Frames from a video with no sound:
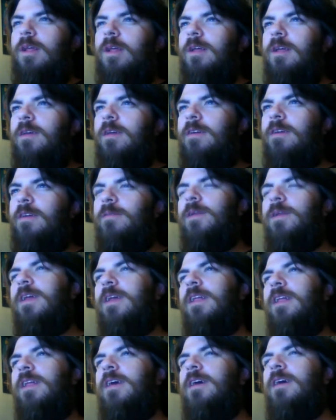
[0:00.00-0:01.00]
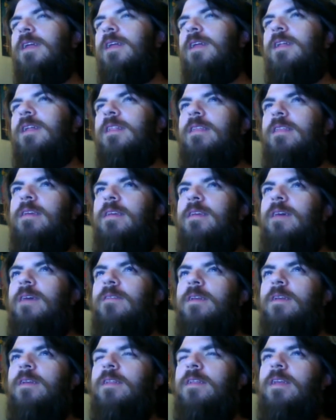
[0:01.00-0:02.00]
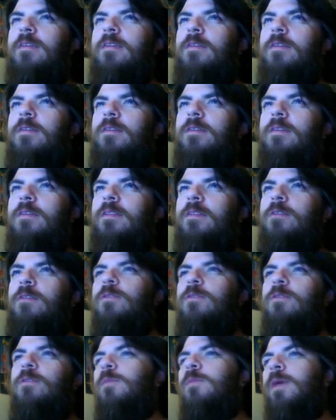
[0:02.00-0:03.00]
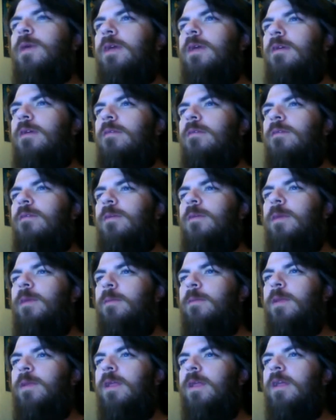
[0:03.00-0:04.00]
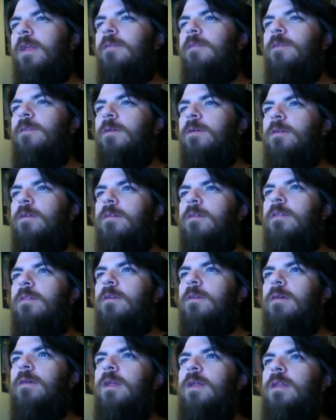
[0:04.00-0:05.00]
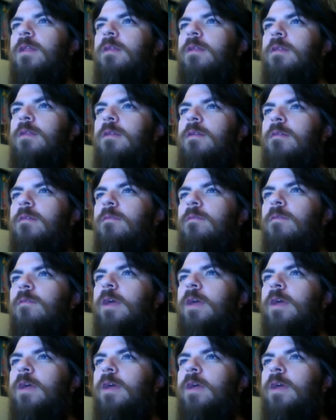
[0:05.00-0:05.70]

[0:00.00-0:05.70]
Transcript: Because when you click on it, it takes you to the YouTube page. But it'd be neat if you could just do it right